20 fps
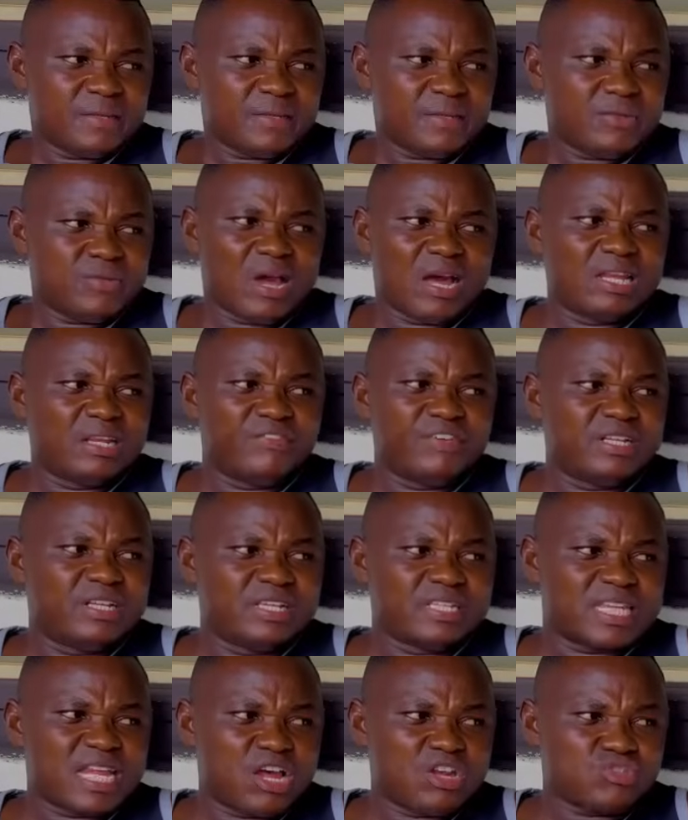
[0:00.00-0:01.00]
You are leaving
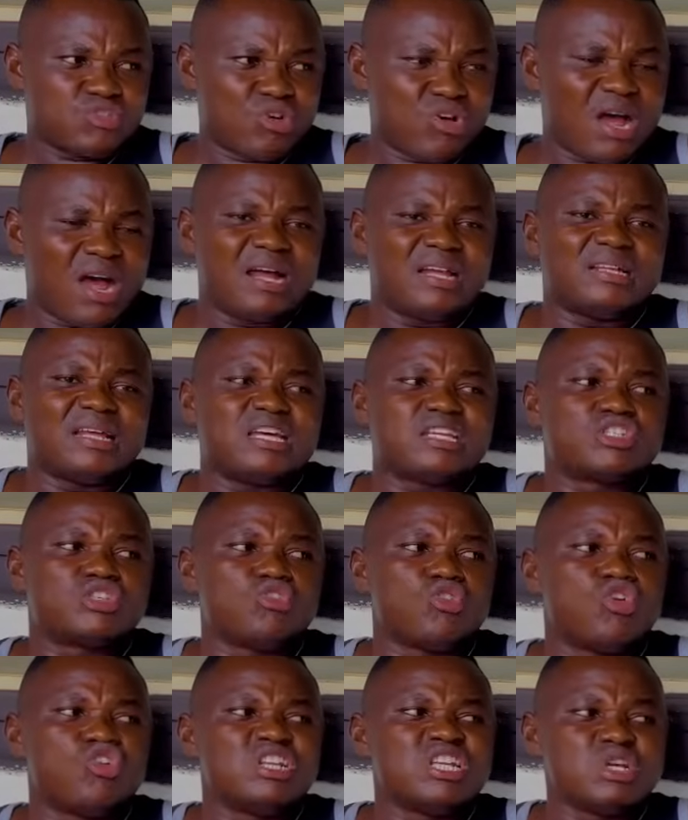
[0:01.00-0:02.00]
this house, and that's
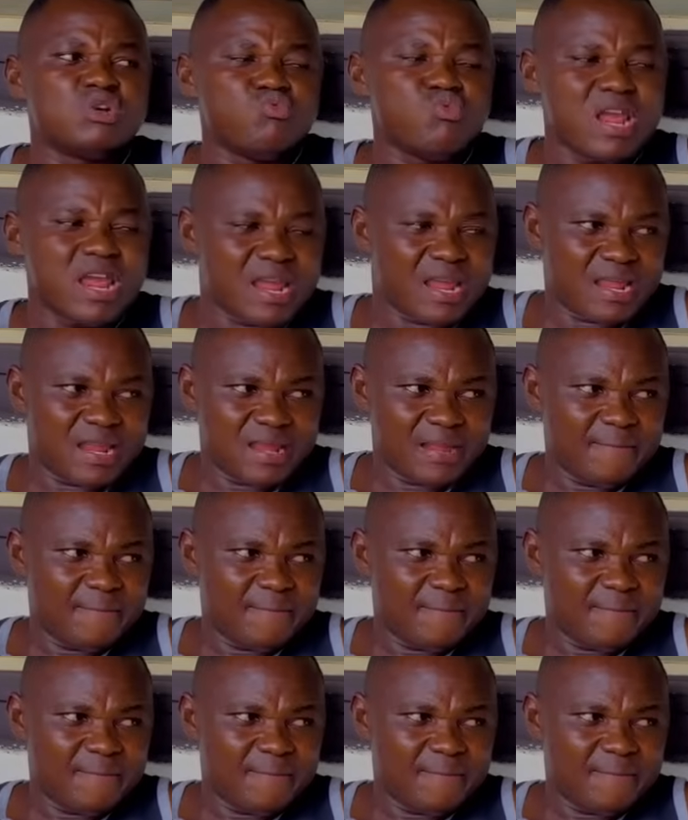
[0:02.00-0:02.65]
the only way.